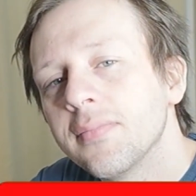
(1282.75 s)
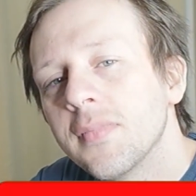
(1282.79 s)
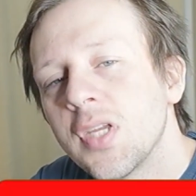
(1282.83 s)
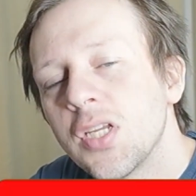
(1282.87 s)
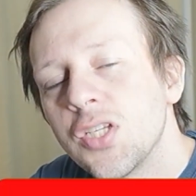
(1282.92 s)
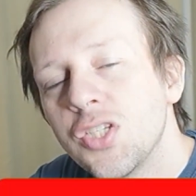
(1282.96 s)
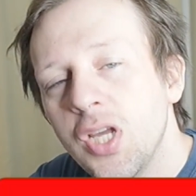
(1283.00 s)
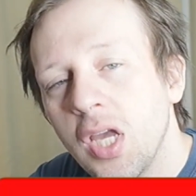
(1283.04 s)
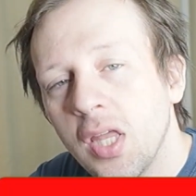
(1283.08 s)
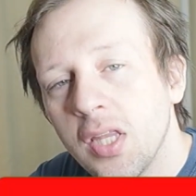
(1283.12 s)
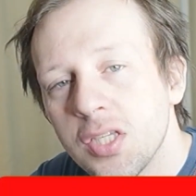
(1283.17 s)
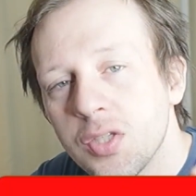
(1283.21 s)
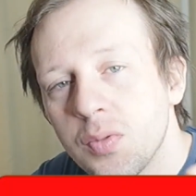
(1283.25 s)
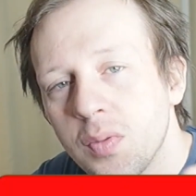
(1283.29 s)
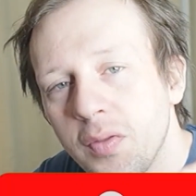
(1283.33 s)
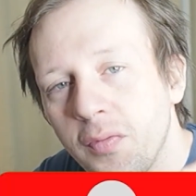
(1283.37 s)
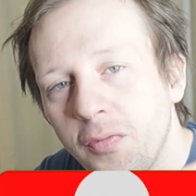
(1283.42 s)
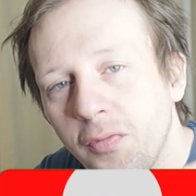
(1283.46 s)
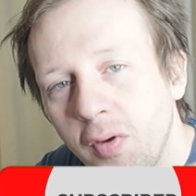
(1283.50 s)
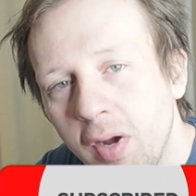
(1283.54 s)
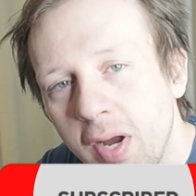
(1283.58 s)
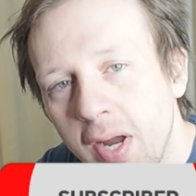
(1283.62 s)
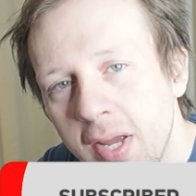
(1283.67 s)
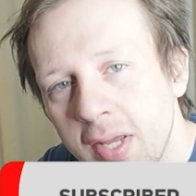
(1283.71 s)
Share this with your
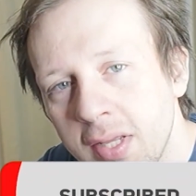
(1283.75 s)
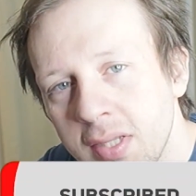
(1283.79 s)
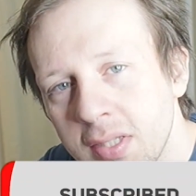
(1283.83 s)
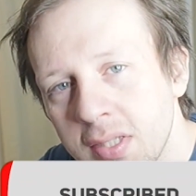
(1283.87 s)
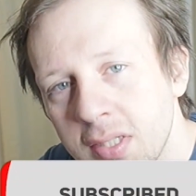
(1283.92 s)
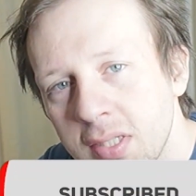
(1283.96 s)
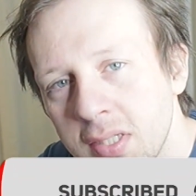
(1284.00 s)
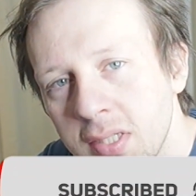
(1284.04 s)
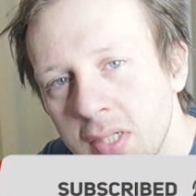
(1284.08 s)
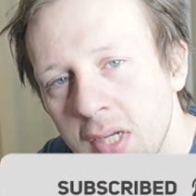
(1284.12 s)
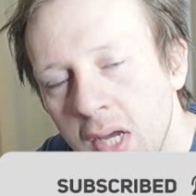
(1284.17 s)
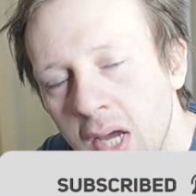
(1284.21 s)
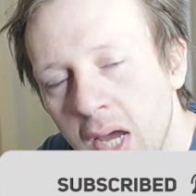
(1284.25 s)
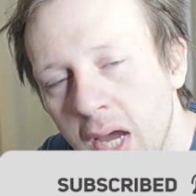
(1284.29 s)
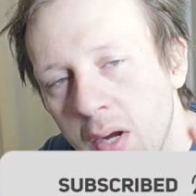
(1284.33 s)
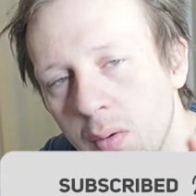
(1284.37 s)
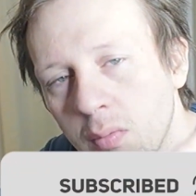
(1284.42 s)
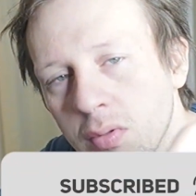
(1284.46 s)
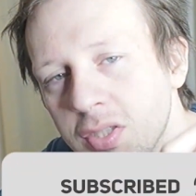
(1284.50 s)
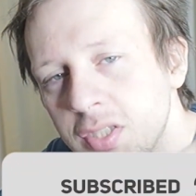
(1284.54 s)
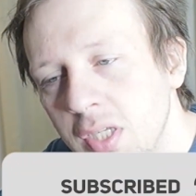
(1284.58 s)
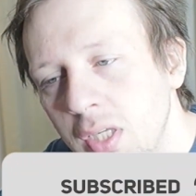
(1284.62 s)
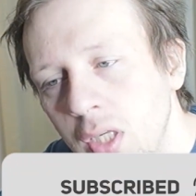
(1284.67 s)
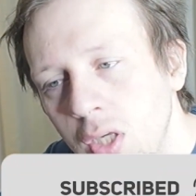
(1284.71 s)
friends, and we'll
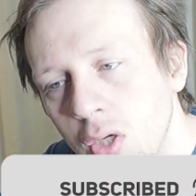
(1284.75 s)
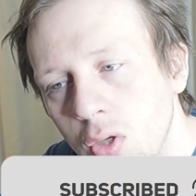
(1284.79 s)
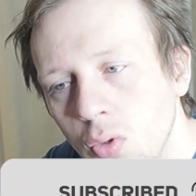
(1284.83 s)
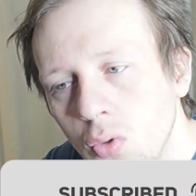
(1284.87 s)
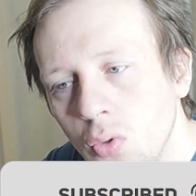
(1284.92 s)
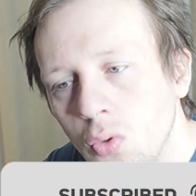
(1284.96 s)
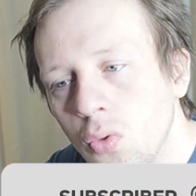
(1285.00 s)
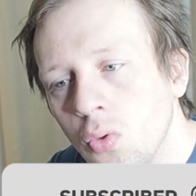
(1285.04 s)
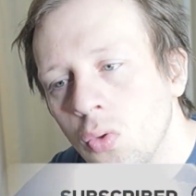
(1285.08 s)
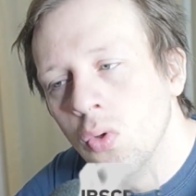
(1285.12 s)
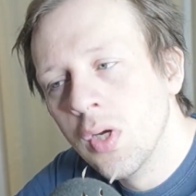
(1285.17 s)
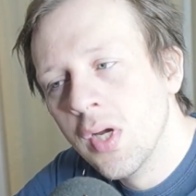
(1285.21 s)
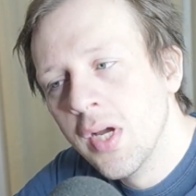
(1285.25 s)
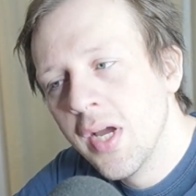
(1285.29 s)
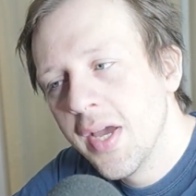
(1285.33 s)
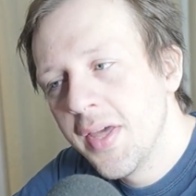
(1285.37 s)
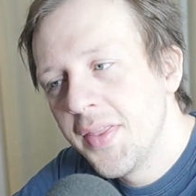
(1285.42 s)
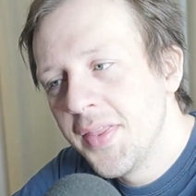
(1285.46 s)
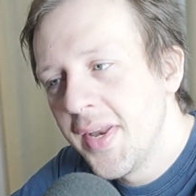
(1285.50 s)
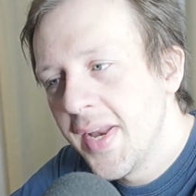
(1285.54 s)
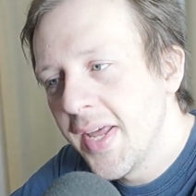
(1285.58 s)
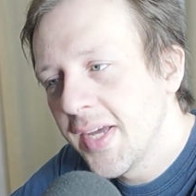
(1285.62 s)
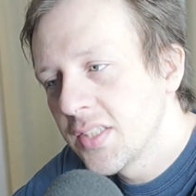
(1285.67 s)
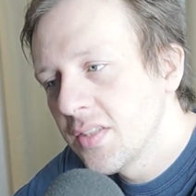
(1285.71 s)
see you in
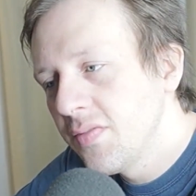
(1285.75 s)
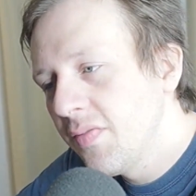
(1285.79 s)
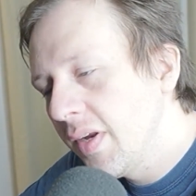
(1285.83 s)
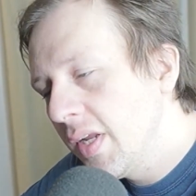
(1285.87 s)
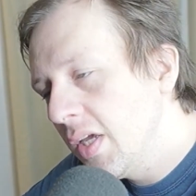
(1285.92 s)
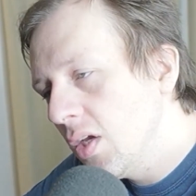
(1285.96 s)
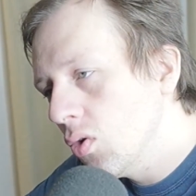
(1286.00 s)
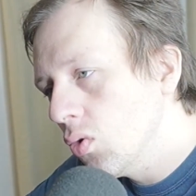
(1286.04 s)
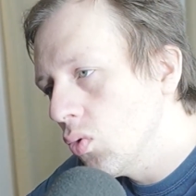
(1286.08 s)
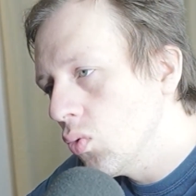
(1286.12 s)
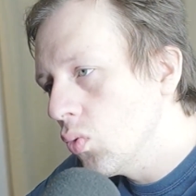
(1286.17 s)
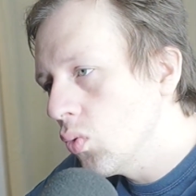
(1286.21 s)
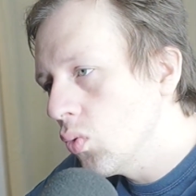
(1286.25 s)
the next video.